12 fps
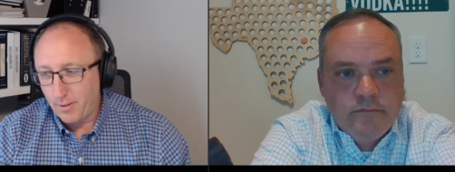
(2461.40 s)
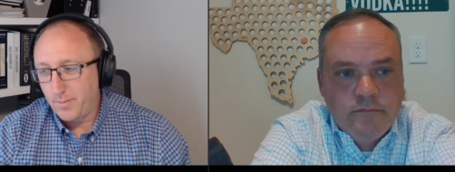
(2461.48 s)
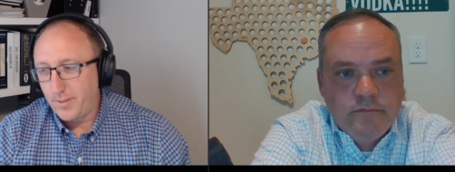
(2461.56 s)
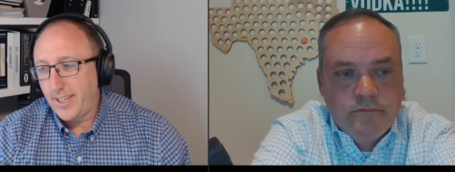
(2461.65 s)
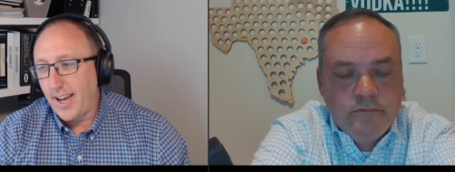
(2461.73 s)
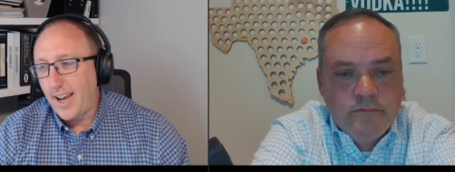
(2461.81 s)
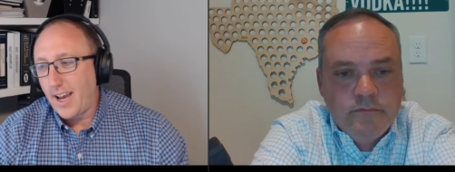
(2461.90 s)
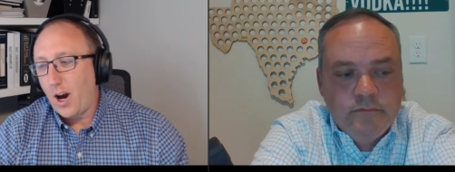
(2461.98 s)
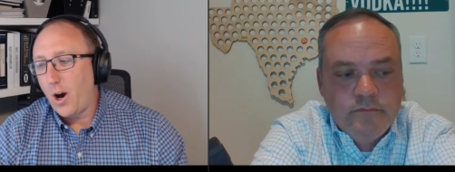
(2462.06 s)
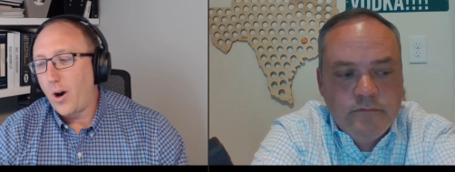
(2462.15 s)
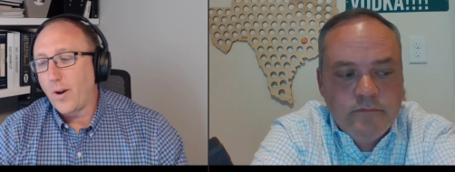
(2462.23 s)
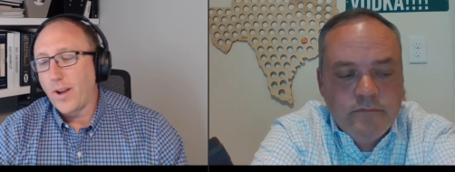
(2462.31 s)
Speaker 1: of them
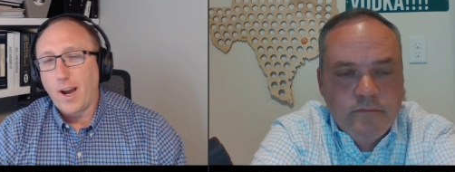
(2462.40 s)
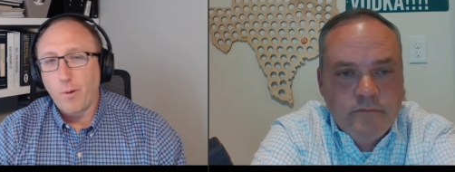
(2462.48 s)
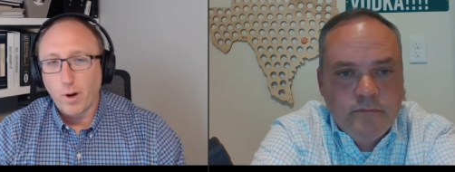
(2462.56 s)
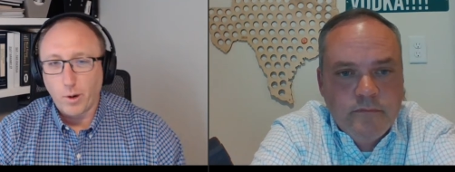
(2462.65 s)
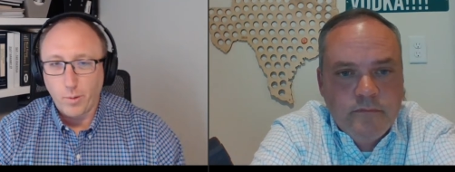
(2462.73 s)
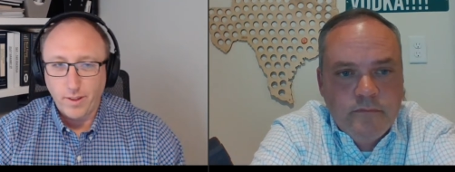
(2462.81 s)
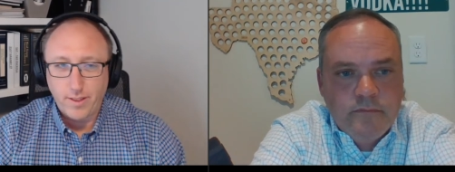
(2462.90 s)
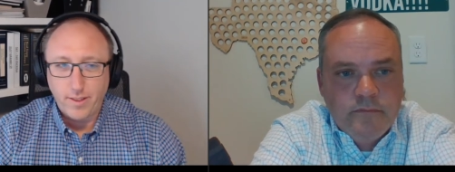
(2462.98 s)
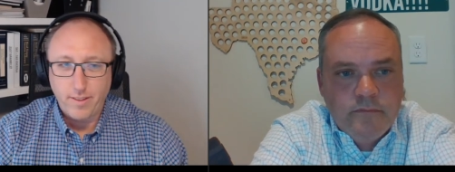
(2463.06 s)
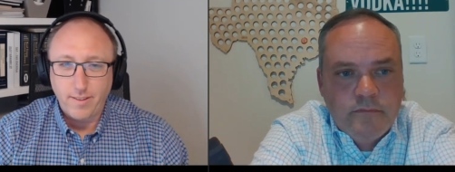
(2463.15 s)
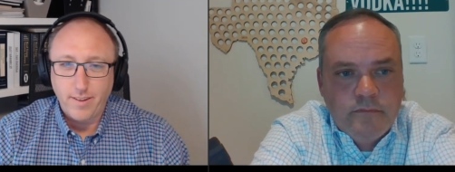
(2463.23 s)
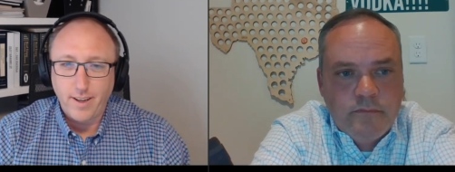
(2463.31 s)
say, "Oh yeah, I work with
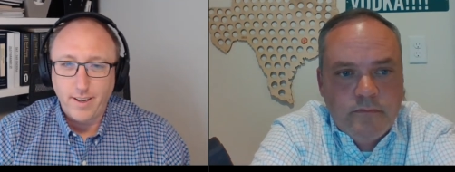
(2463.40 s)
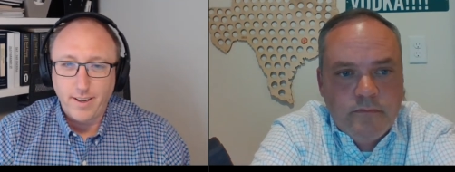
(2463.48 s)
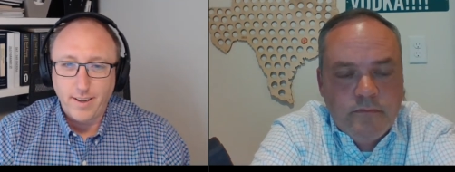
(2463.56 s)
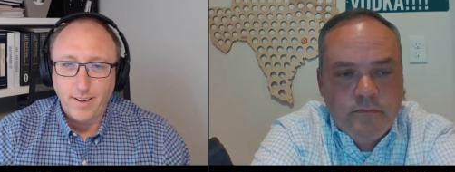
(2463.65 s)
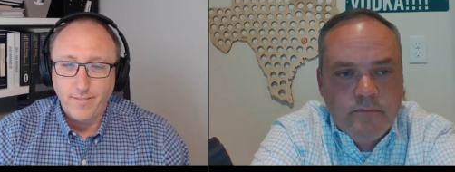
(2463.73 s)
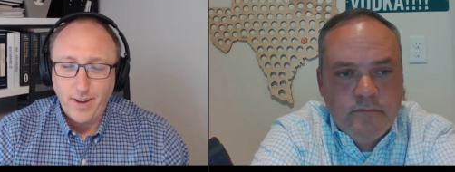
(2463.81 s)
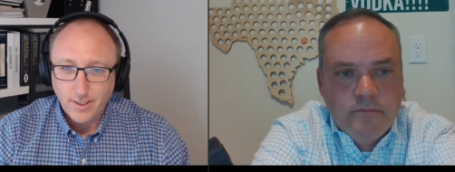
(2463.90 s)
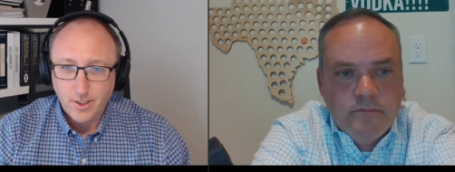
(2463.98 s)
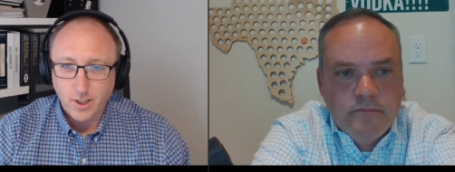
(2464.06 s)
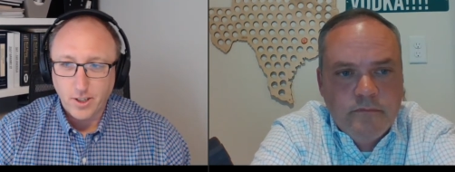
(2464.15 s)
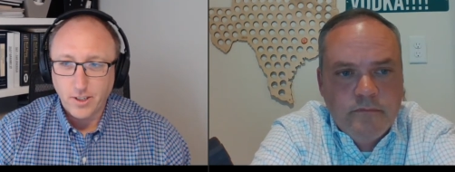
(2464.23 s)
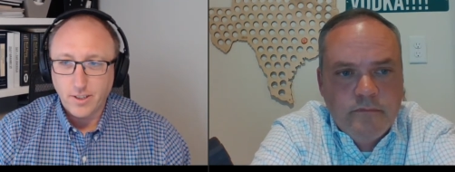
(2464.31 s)

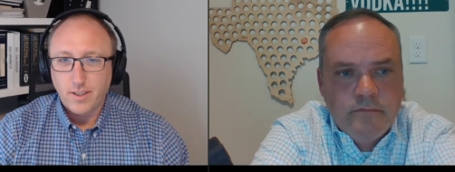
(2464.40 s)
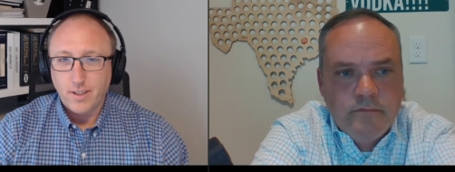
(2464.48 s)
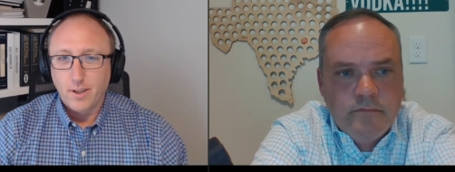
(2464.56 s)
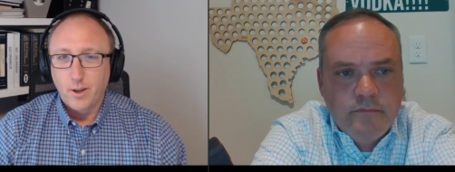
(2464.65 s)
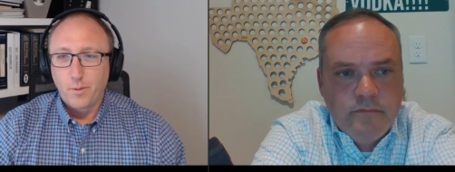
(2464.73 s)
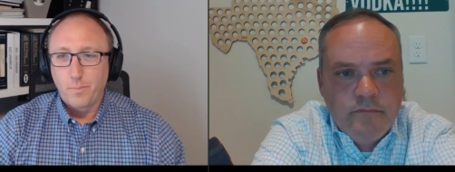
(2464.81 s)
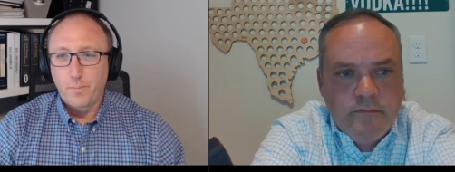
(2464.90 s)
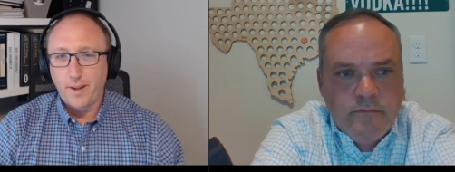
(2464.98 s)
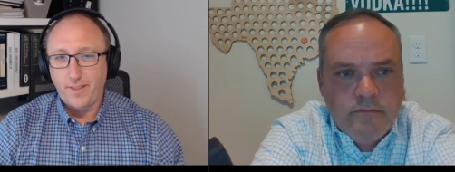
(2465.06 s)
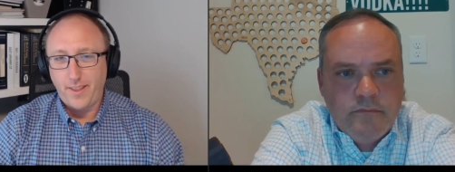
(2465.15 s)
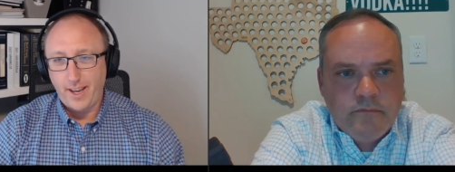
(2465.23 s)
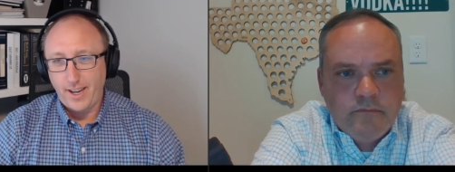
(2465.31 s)
investors,"
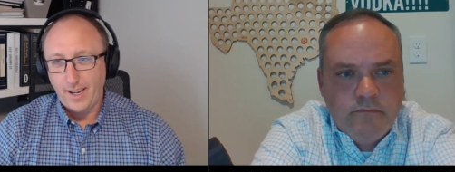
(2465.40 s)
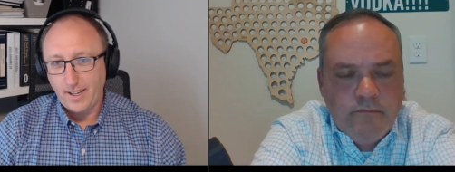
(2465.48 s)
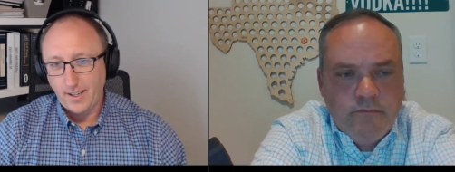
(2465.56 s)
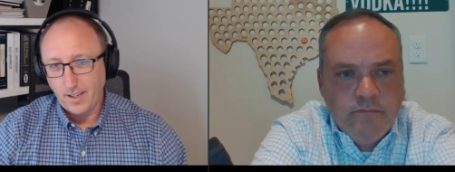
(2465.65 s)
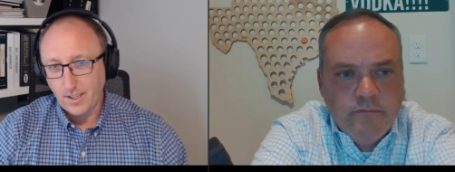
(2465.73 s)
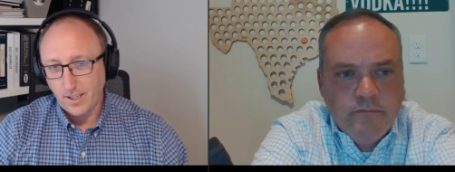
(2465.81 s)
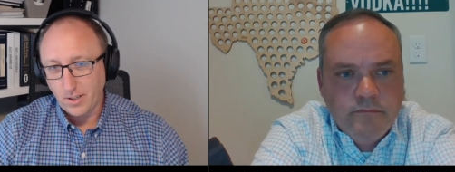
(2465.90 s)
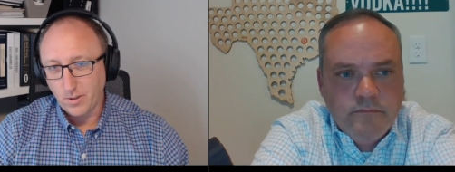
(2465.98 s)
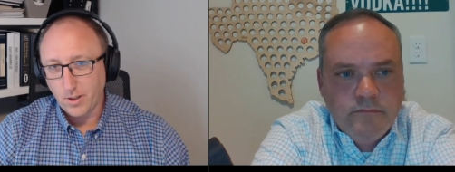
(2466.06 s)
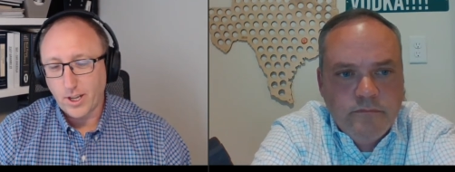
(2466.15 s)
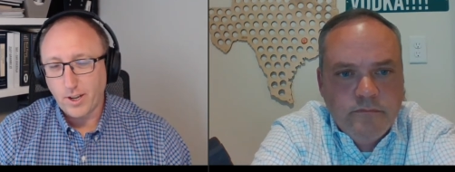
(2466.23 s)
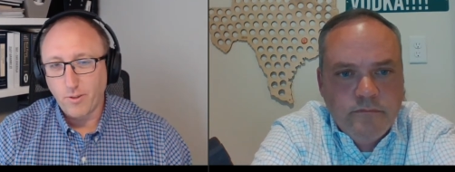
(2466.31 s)
but then
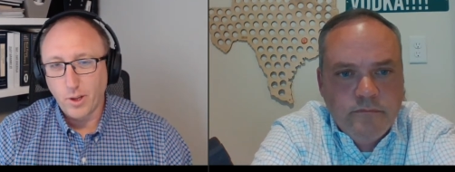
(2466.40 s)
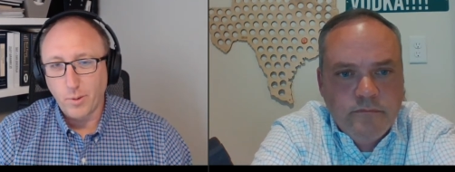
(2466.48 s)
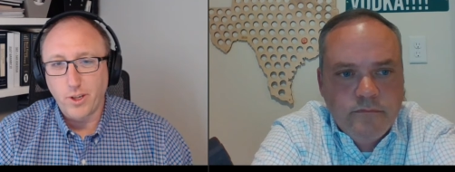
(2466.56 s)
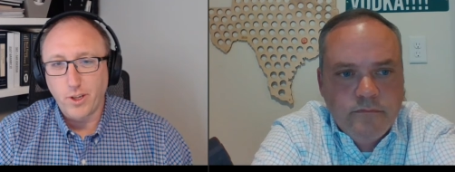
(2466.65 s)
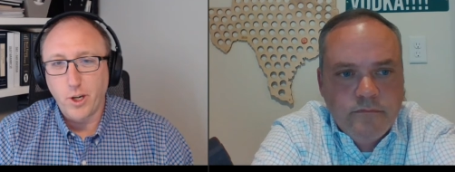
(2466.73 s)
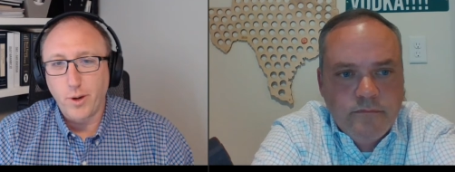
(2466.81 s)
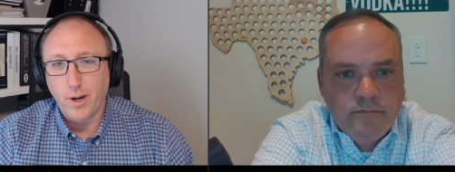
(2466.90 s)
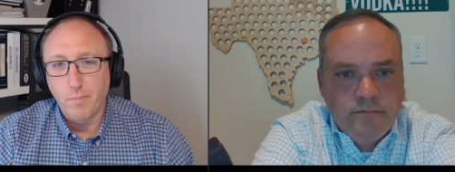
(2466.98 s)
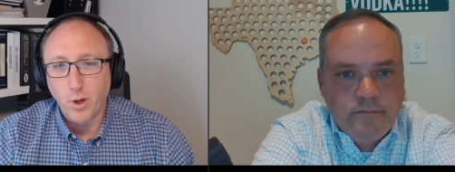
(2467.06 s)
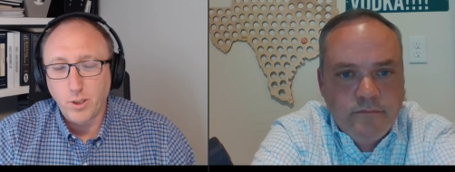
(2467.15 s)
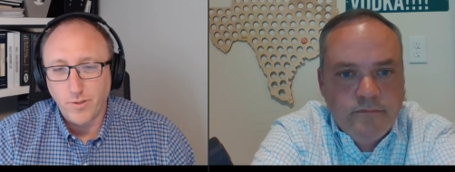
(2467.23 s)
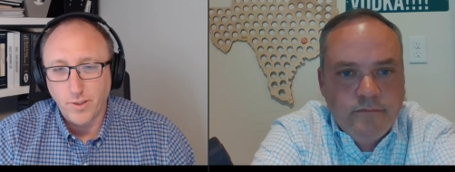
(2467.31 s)
you look at really what they're doing,
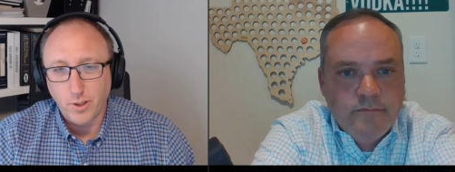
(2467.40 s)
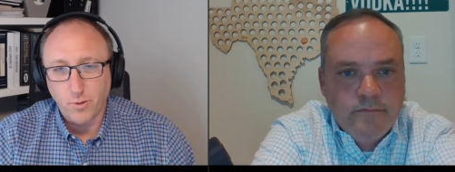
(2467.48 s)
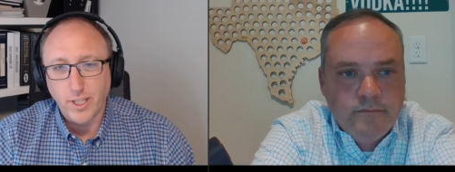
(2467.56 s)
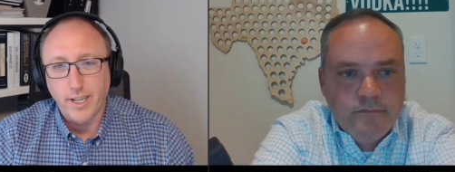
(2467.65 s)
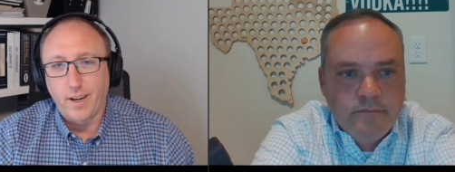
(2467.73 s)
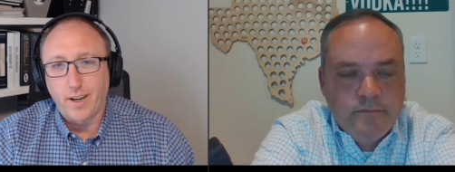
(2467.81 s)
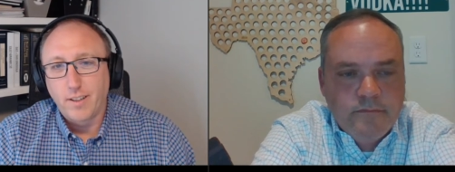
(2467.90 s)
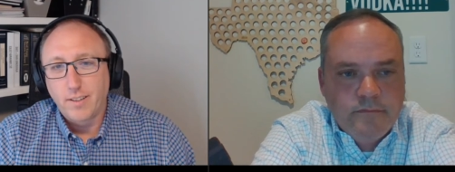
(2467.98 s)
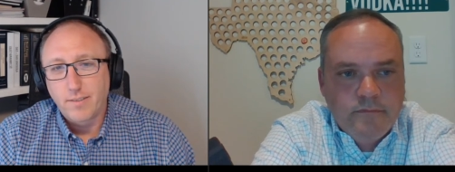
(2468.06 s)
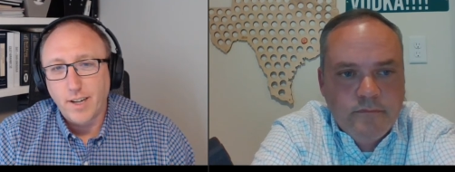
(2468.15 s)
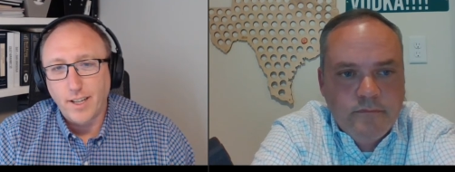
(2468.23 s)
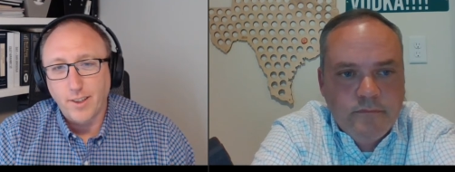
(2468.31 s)
and most of it's retail
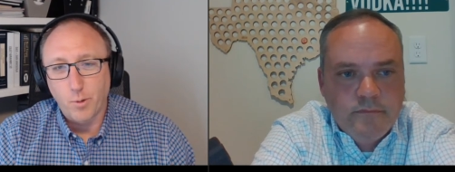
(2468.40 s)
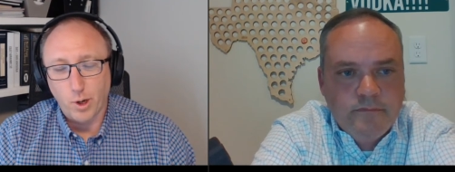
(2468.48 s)
right?